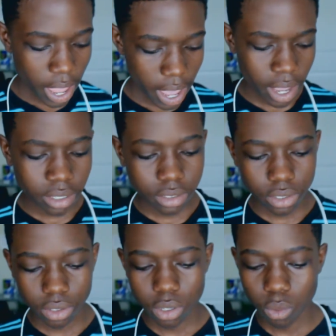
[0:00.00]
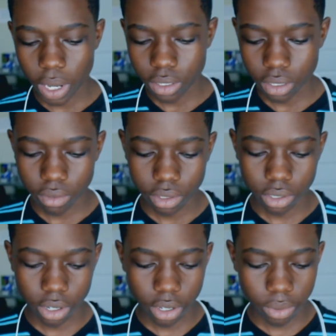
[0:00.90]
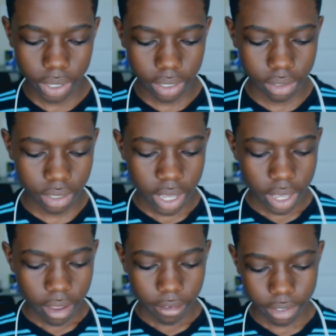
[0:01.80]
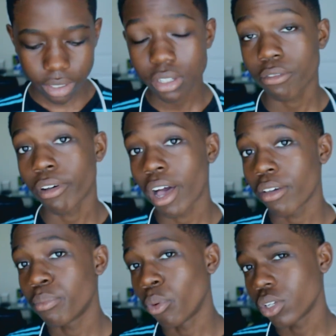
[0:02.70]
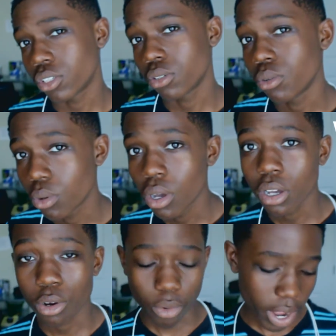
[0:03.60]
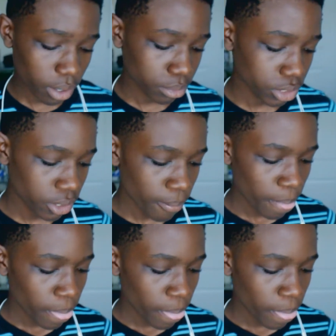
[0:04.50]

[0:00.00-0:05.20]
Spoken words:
and the weight of this yo-yo is 65.2 grams.